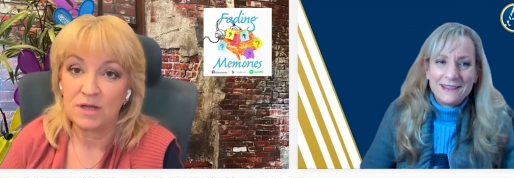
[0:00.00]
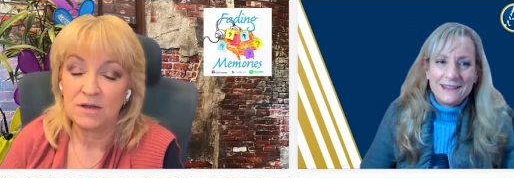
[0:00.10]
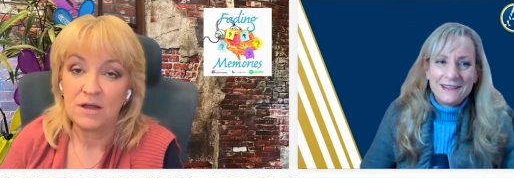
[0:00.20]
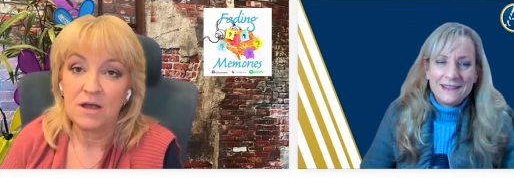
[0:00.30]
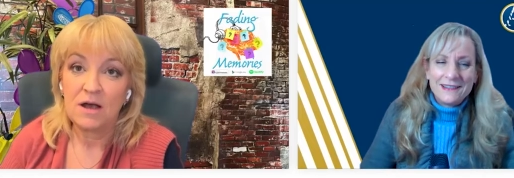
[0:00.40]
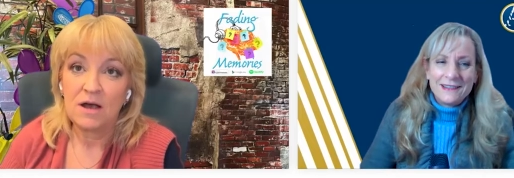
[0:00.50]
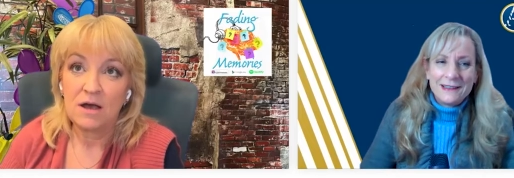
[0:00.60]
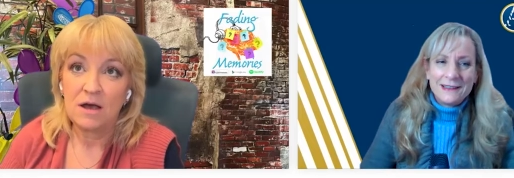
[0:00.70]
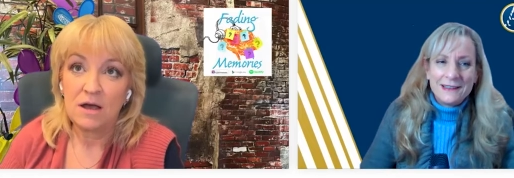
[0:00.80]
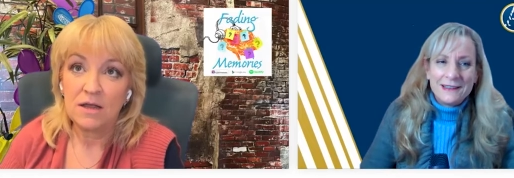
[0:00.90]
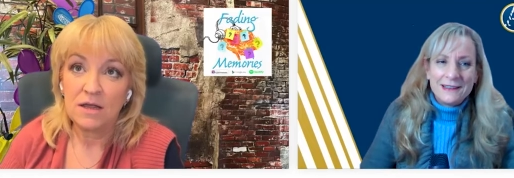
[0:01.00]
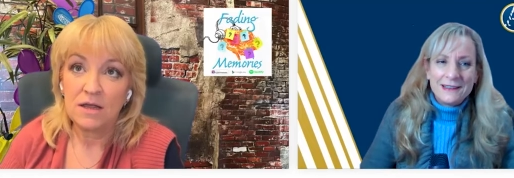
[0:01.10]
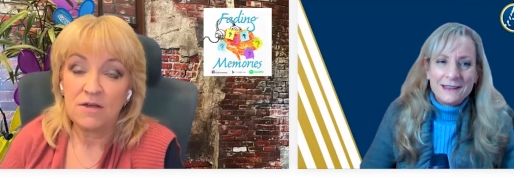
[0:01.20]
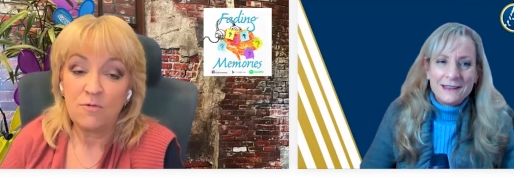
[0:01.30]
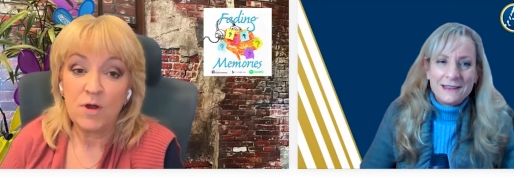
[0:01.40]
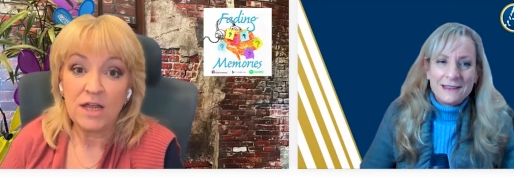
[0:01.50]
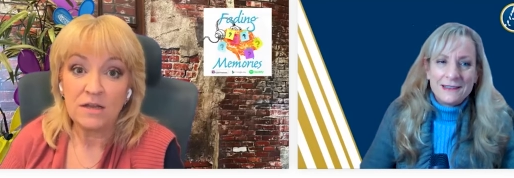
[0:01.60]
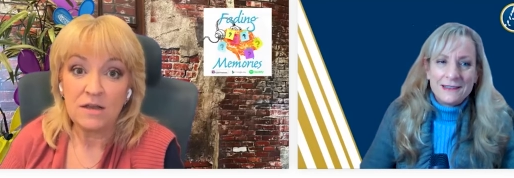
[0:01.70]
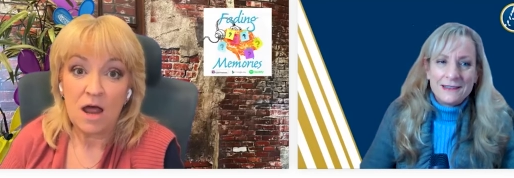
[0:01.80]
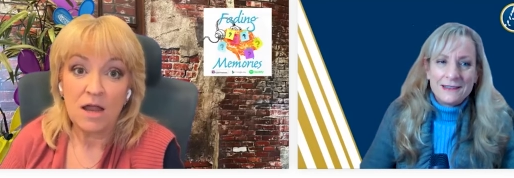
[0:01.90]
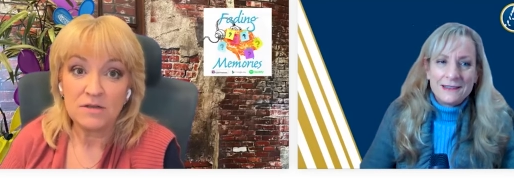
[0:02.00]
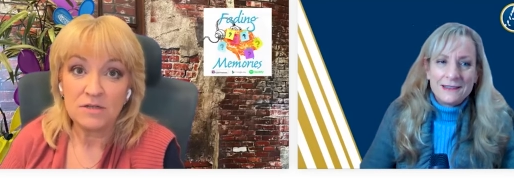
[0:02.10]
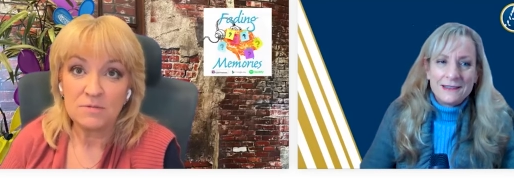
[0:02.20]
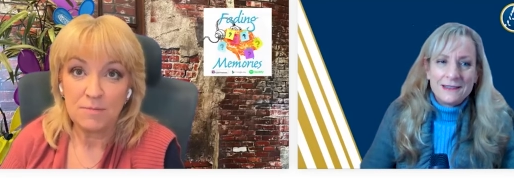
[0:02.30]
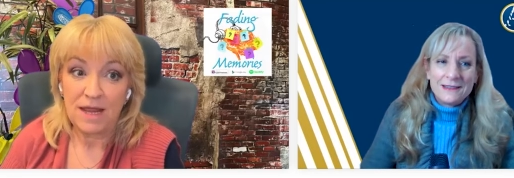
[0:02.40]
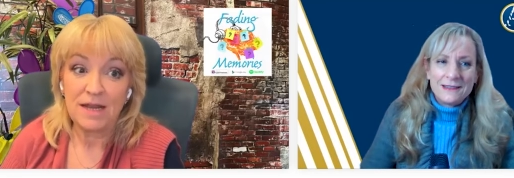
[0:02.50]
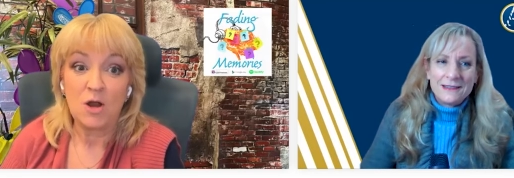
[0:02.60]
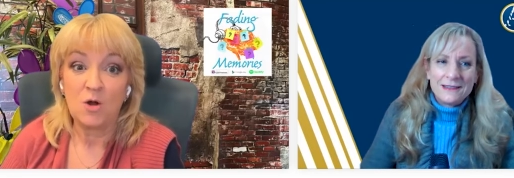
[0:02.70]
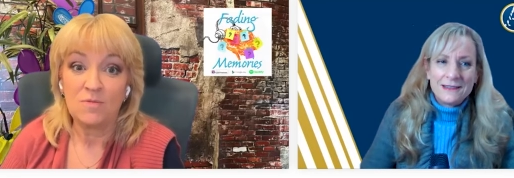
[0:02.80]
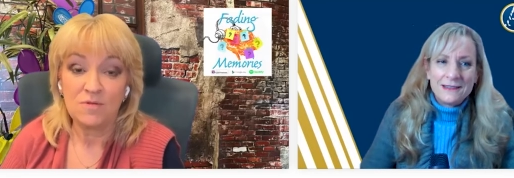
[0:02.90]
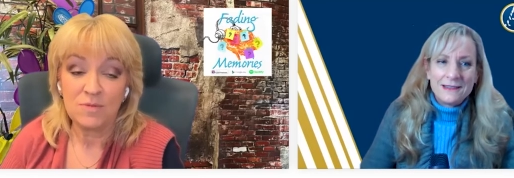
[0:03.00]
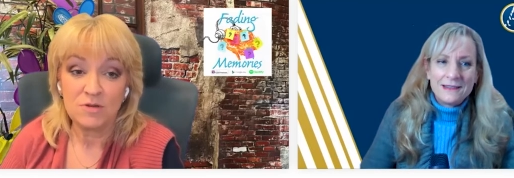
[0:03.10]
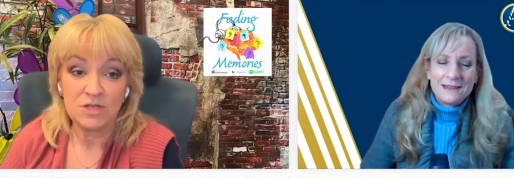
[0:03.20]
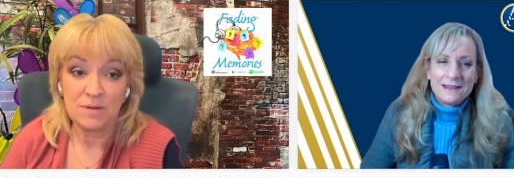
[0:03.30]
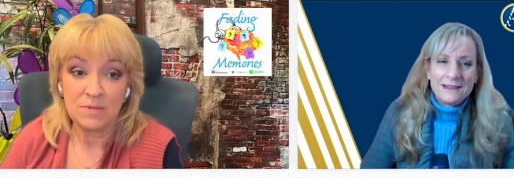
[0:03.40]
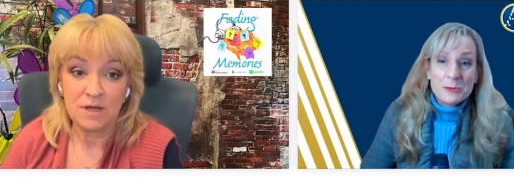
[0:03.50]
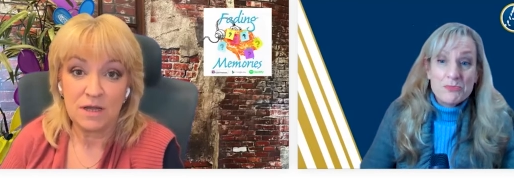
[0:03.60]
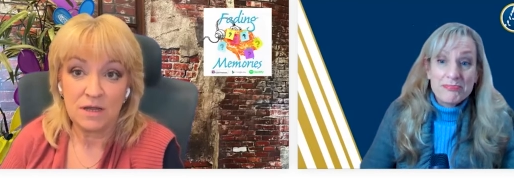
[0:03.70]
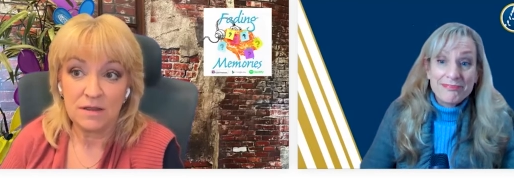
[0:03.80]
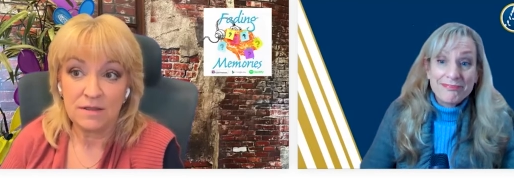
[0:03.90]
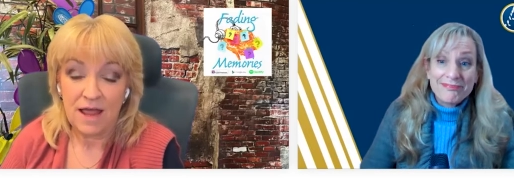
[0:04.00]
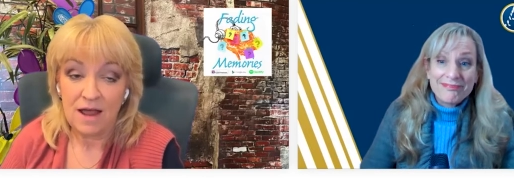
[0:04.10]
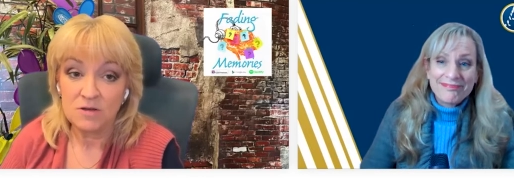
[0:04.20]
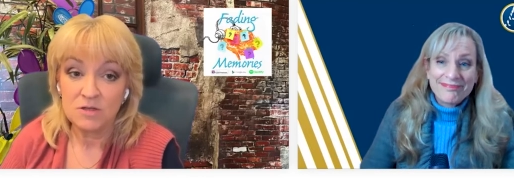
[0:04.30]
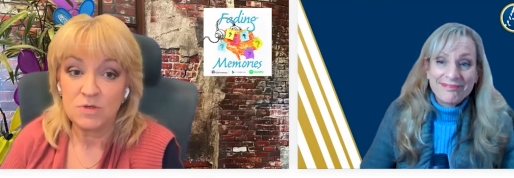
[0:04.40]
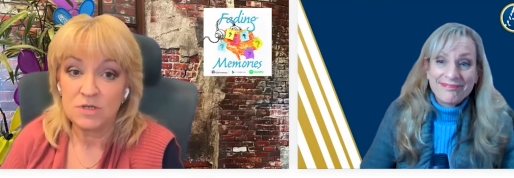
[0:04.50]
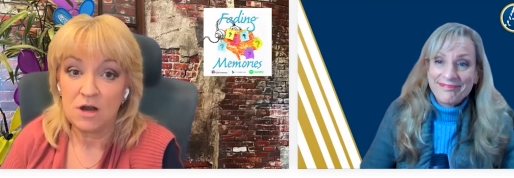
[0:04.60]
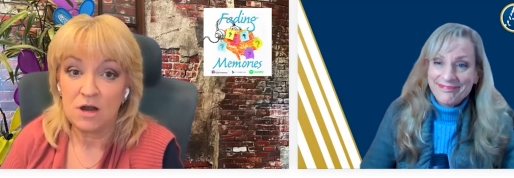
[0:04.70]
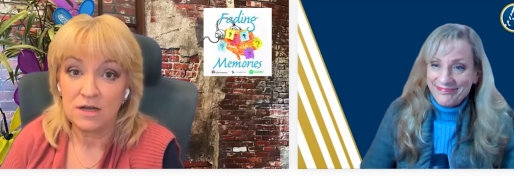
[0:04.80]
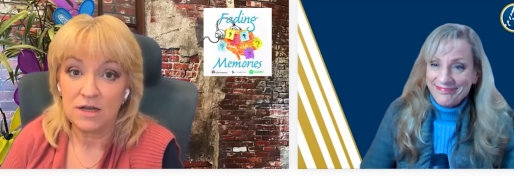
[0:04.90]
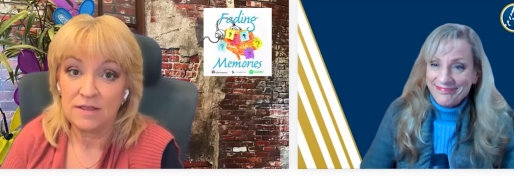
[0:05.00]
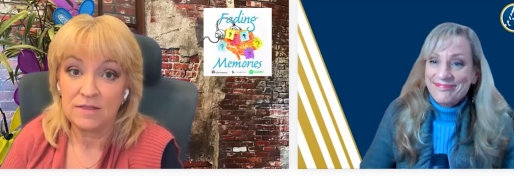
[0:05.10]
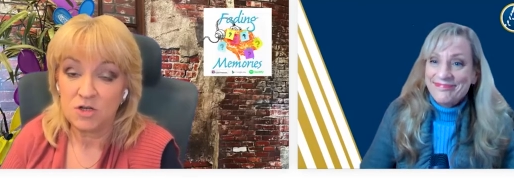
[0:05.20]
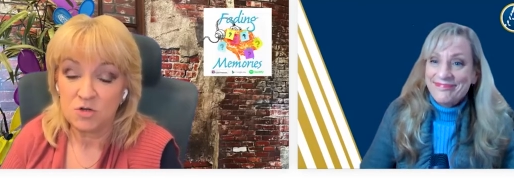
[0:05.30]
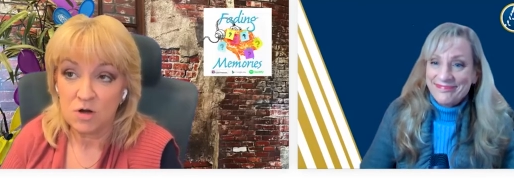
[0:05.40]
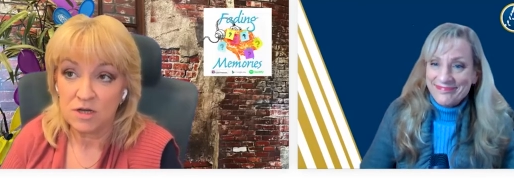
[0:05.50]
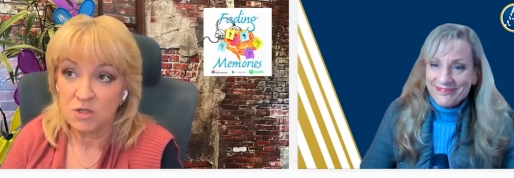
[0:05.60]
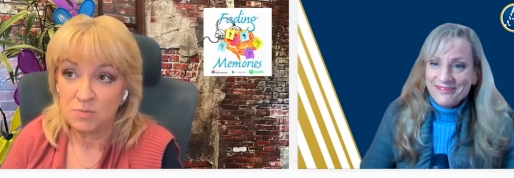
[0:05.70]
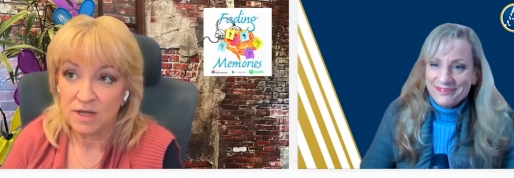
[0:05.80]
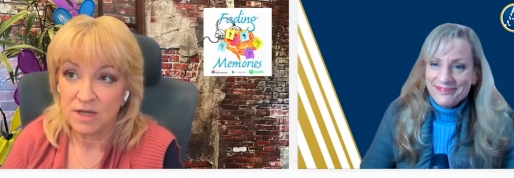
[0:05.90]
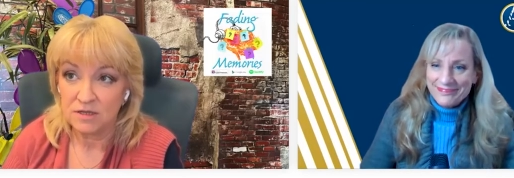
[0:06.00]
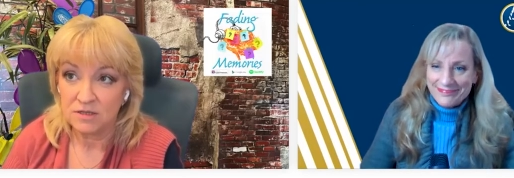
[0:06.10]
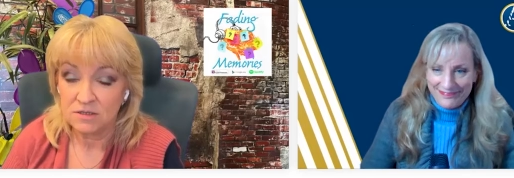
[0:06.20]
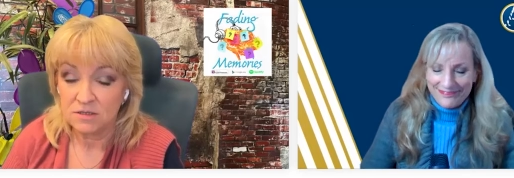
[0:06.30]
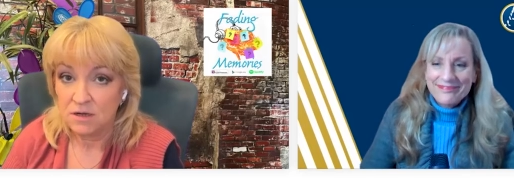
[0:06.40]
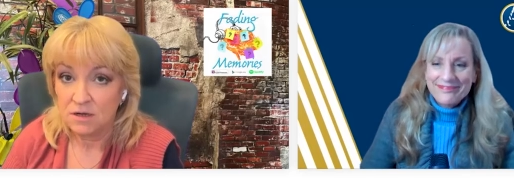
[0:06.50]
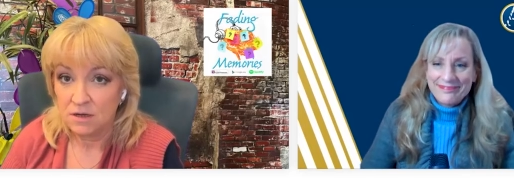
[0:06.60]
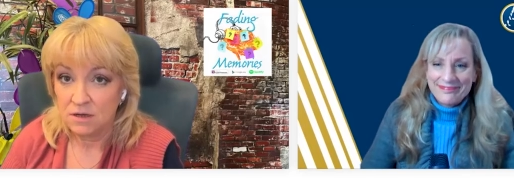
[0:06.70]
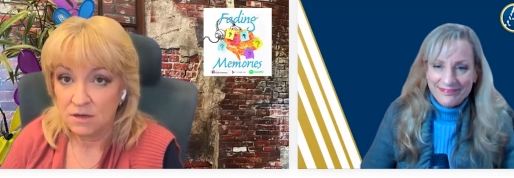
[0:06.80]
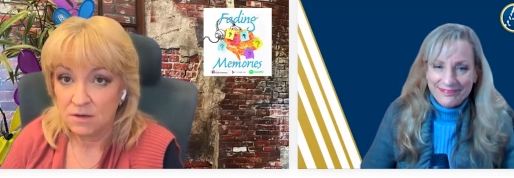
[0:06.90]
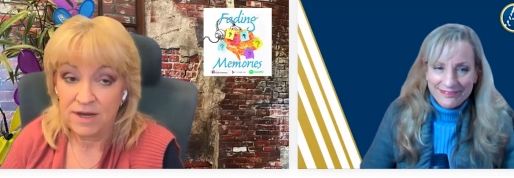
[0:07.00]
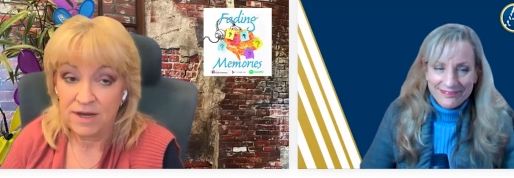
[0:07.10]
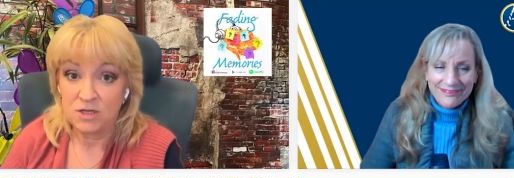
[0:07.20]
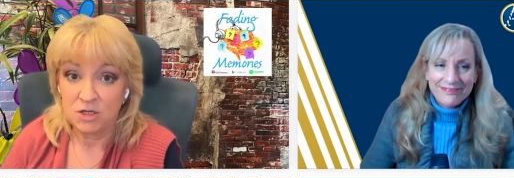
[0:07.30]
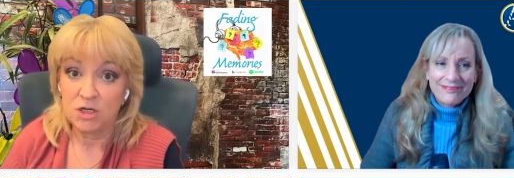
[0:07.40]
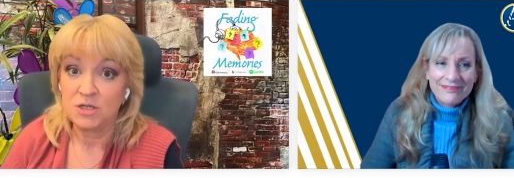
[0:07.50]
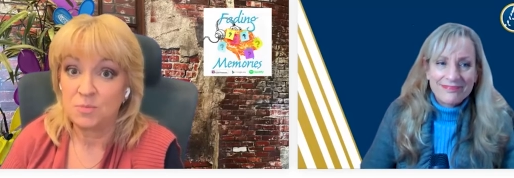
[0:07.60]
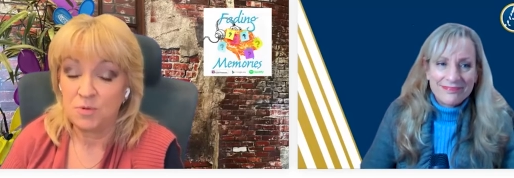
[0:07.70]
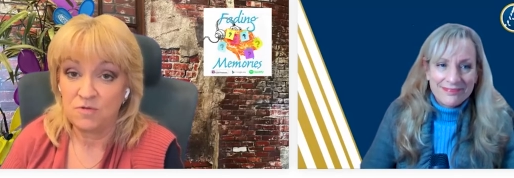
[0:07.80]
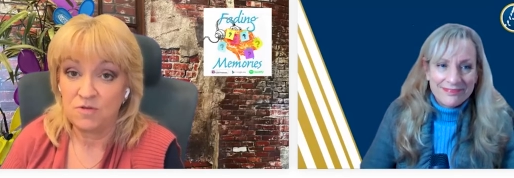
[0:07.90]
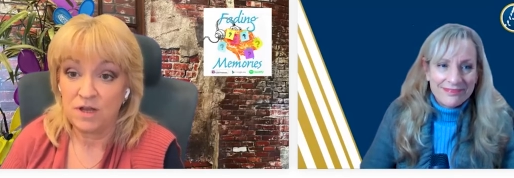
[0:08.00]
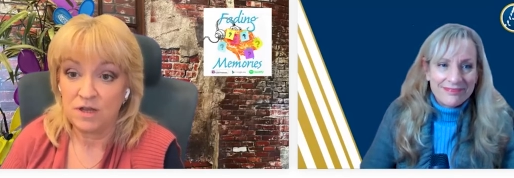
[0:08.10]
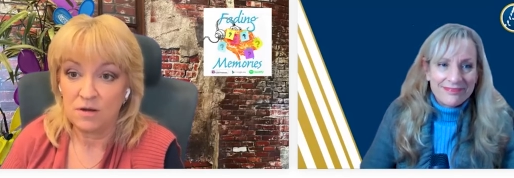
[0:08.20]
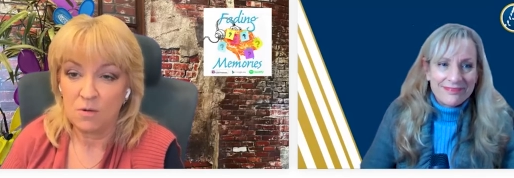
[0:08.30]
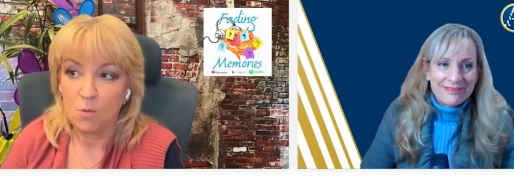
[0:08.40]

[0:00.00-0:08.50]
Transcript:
Speaker 1: but if we had not made it home from Yosemite and the house was not in the trust because we had just moved in,